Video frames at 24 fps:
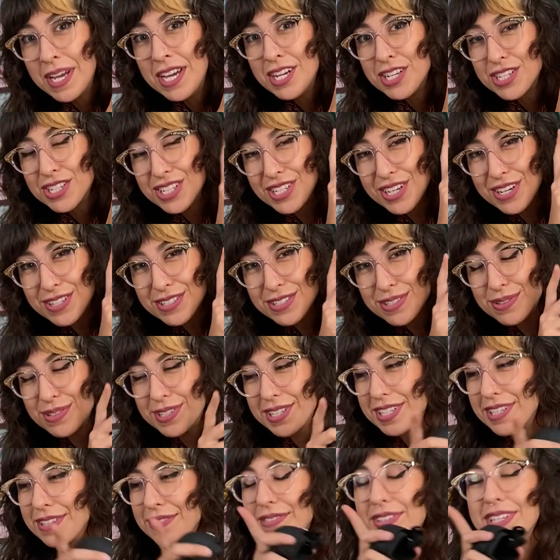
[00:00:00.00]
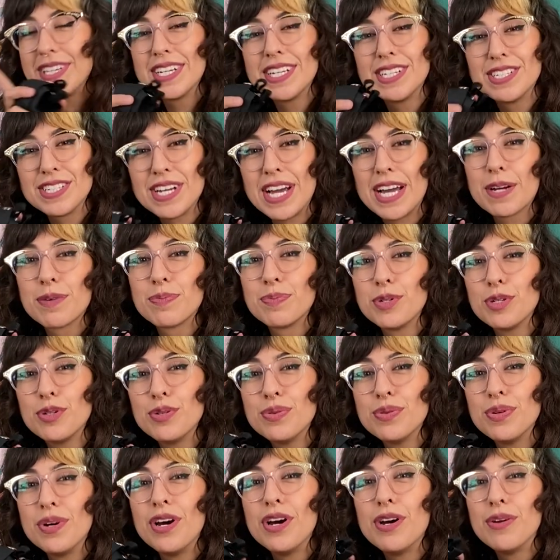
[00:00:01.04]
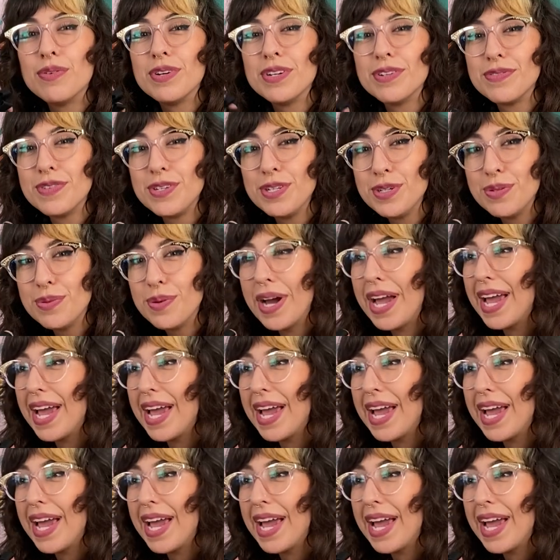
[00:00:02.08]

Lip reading: She also did a vegan jack boot review,